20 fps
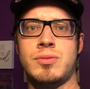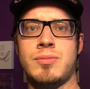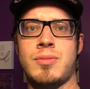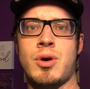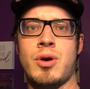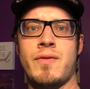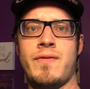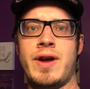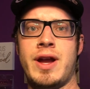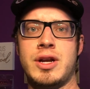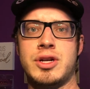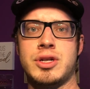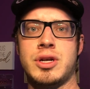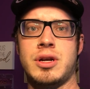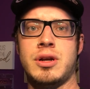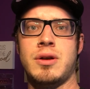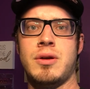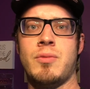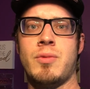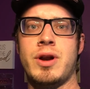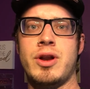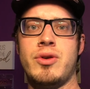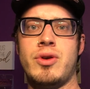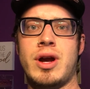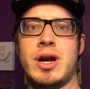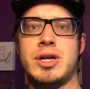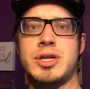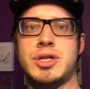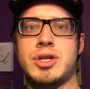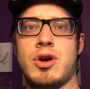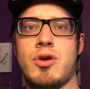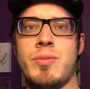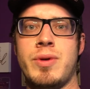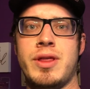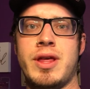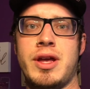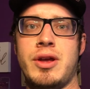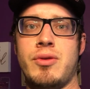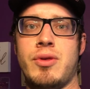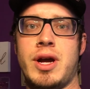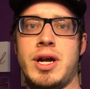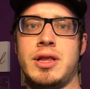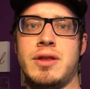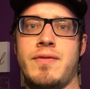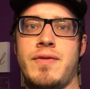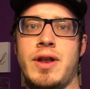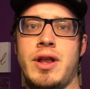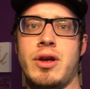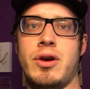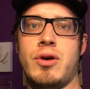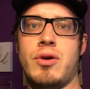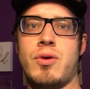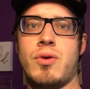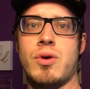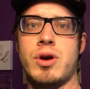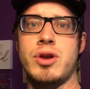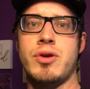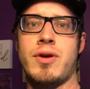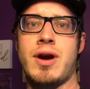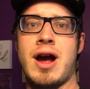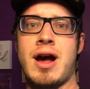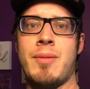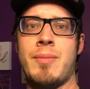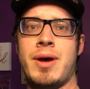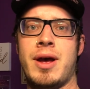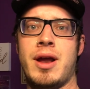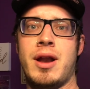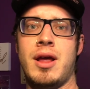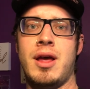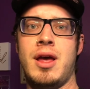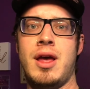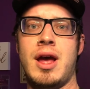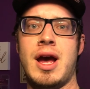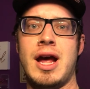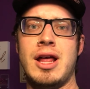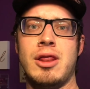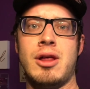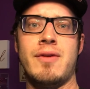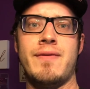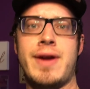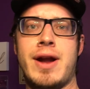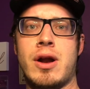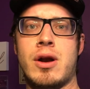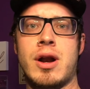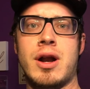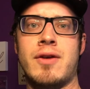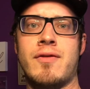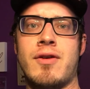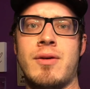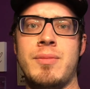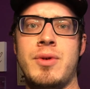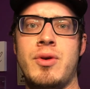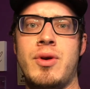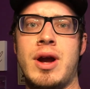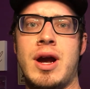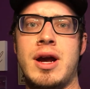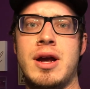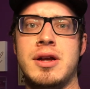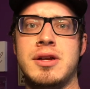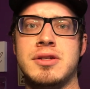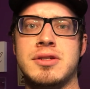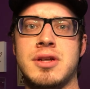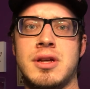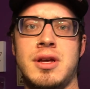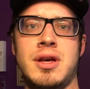motivation when you guys show me that you like the video or you comment. I love hearing from you guys.